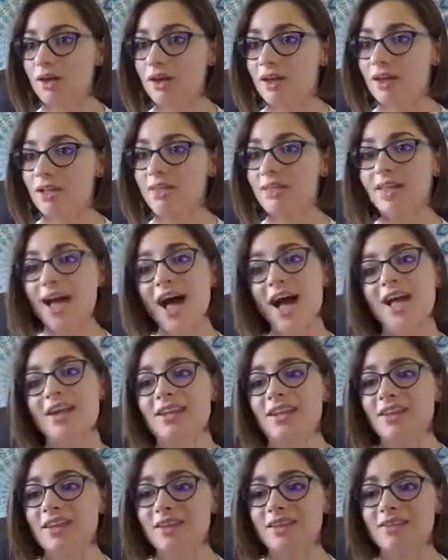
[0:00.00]
And that
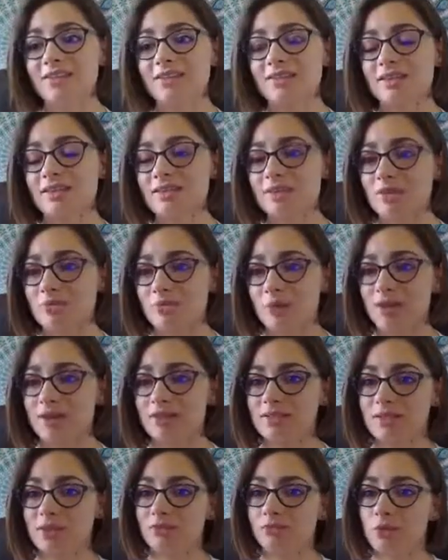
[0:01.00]
is a
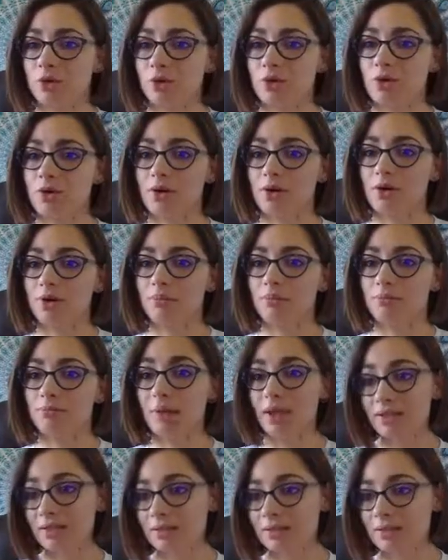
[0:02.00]
space of pure
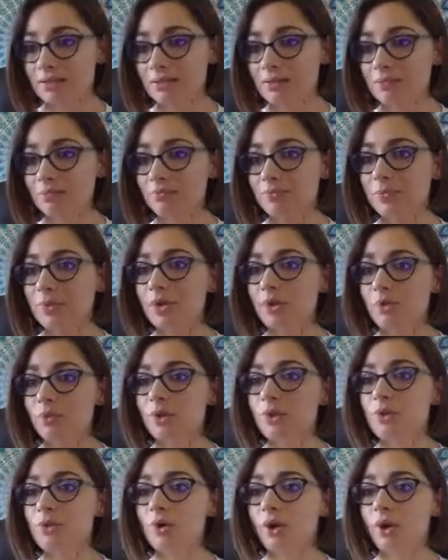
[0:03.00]
magnetism.
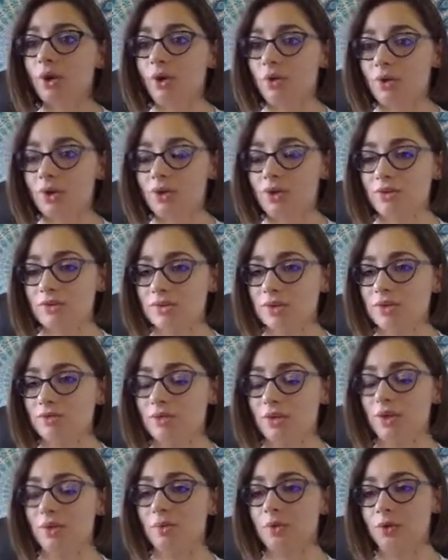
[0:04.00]
When you are owning your
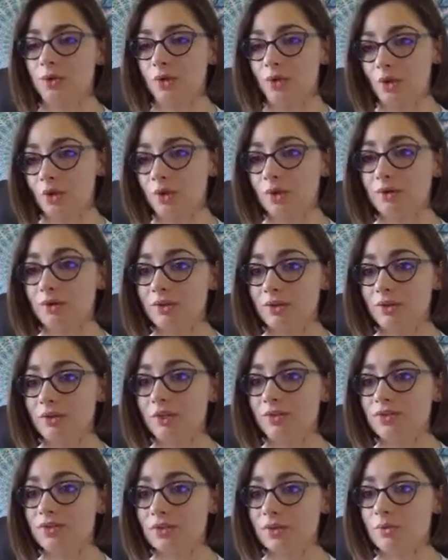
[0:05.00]
self-worth, when you're owning what your
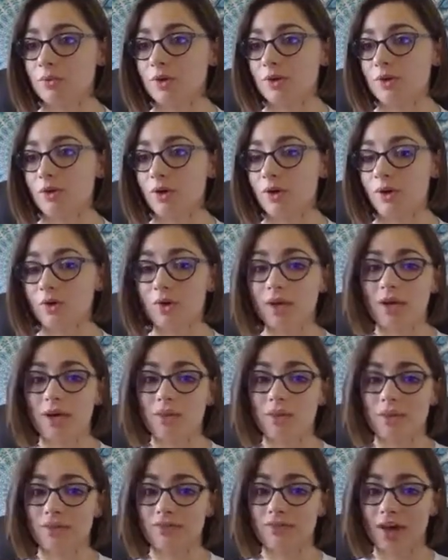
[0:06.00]
gifts are, when you are okay
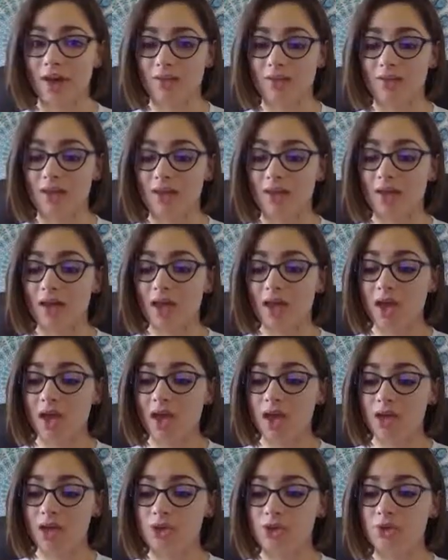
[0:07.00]
with the fact that
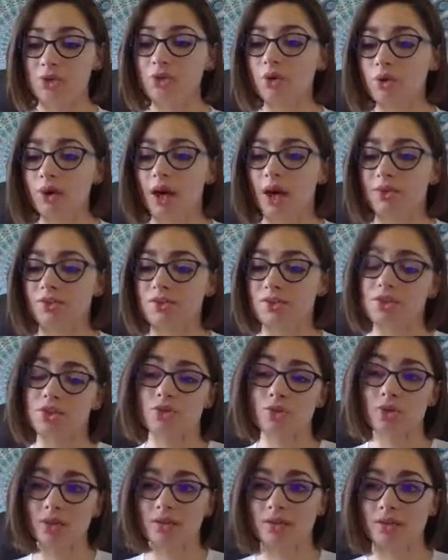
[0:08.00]
you don't have to
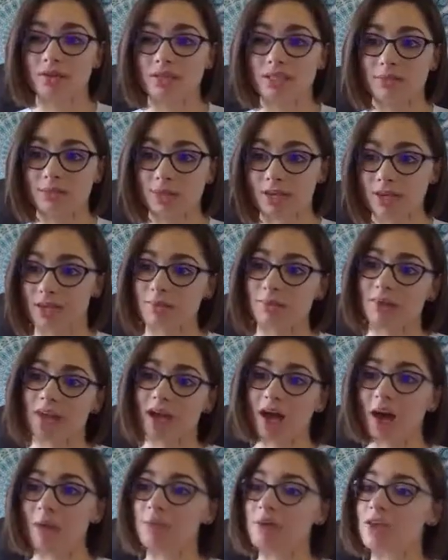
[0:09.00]
do anything to make anybody
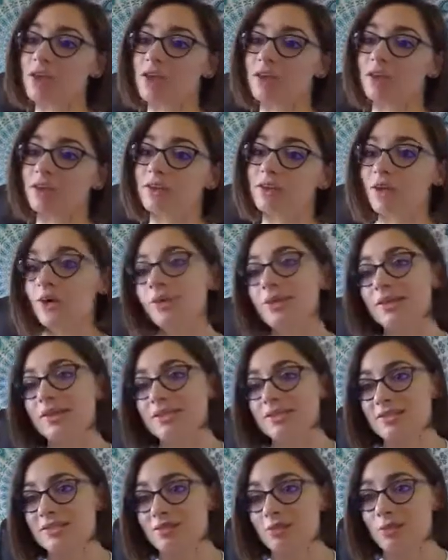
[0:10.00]
happy, no one
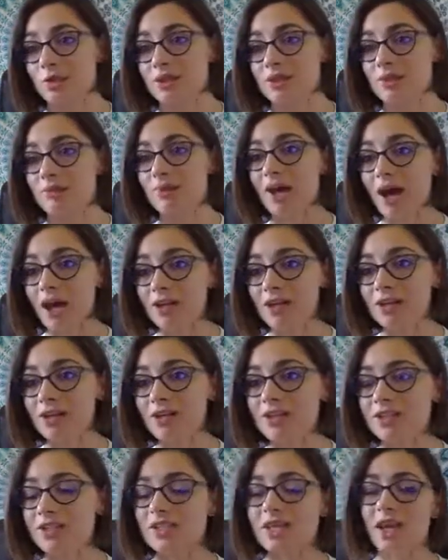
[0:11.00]
else's opinion
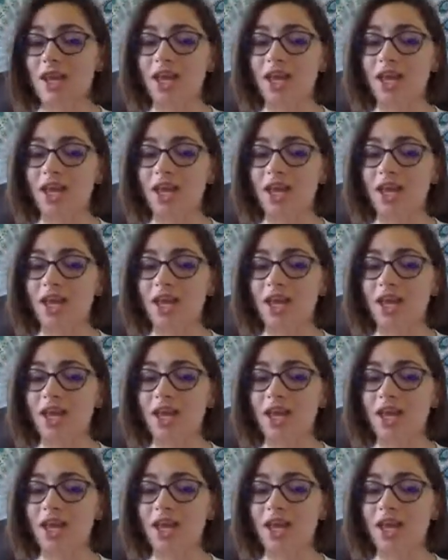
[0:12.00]
matters.